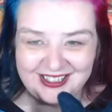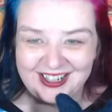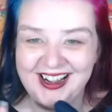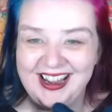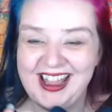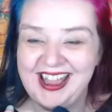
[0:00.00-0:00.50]

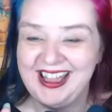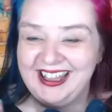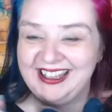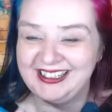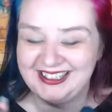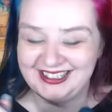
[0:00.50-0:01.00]

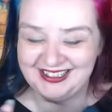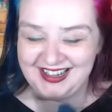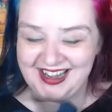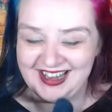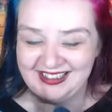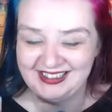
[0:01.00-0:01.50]
drat
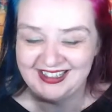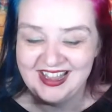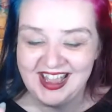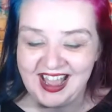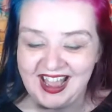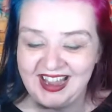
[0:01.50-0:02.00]
drat.
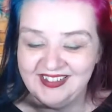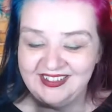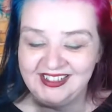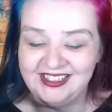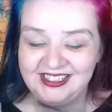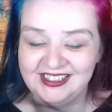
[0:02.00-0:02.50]
I
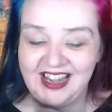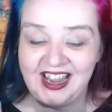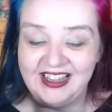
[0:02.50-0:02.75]
really should.